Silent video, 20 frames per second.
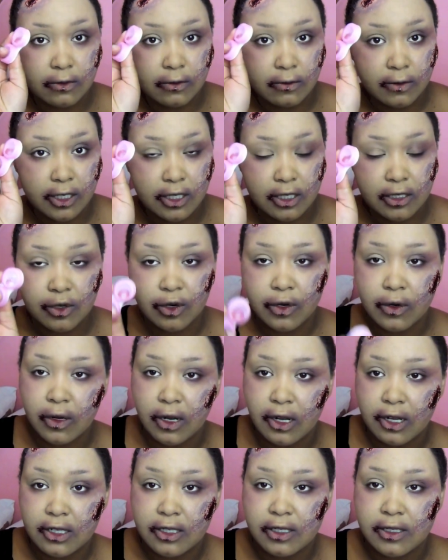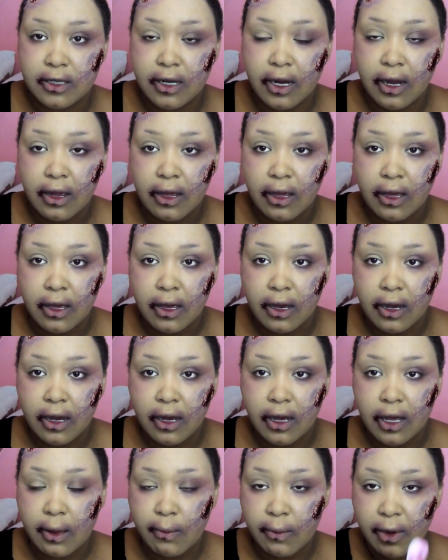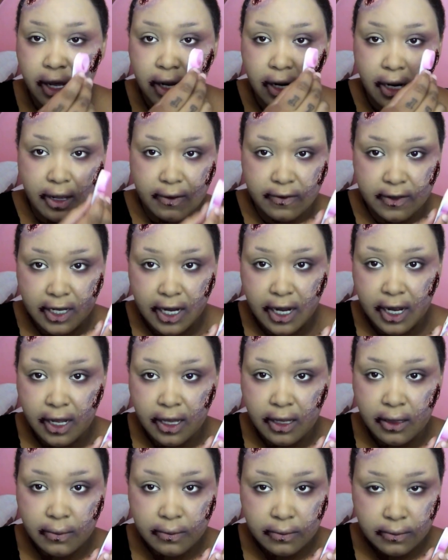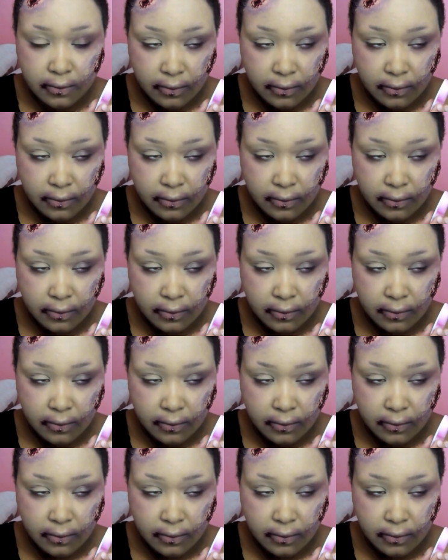red circle lens uh, in my left eye.